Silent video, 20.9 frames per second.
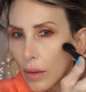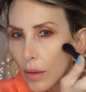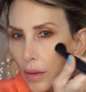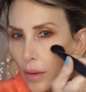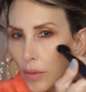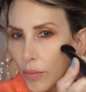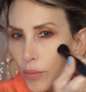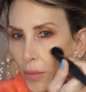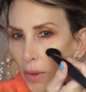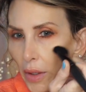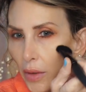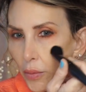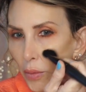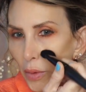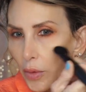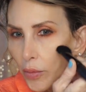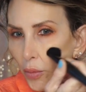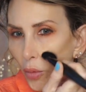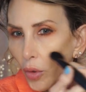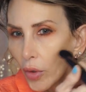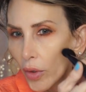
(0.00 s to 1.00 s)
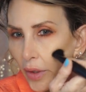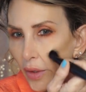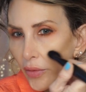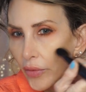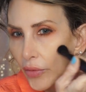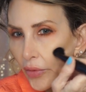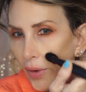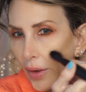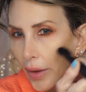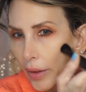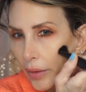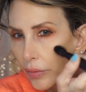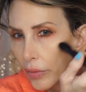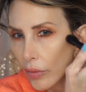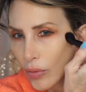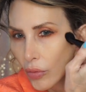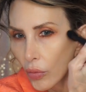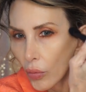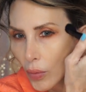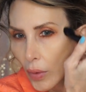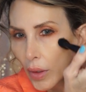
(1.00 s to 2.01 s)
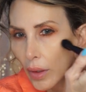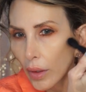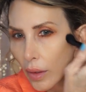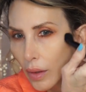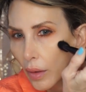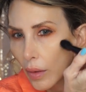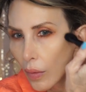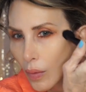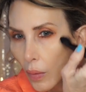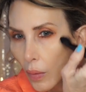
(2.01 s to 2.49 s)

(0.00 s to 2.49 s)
It may be more exact this way.